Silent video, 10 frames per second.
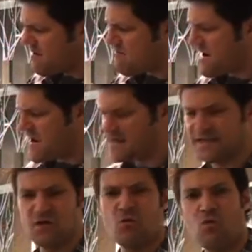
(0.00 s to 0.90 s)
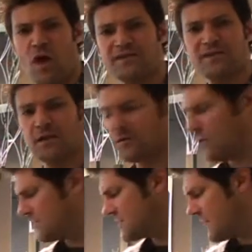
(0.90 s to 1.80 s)
amazing rustic
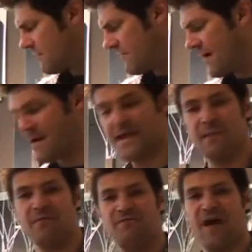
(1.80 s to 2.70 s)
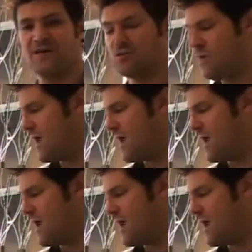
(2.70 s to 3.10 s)
looks that are very hip and fashion